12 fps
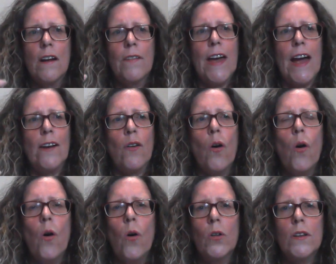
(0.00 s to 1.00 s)
that
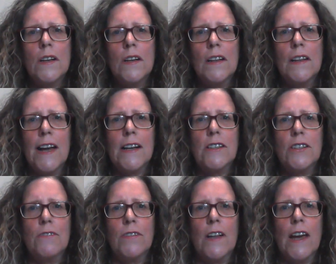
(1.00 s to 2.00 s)
all
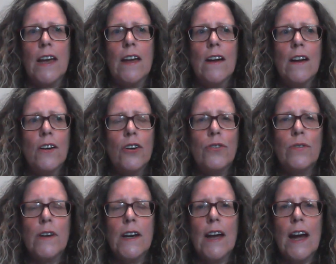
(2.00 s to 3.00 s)
collectively
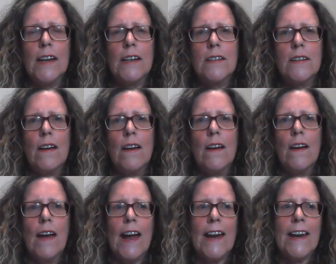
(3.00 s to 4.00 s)
create
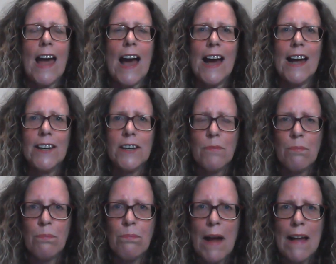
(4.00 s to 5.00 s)
an
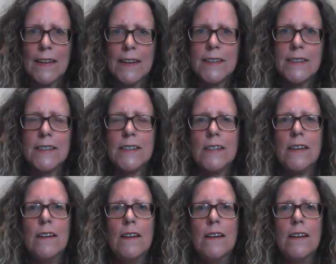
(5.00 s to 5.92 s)
unbalanced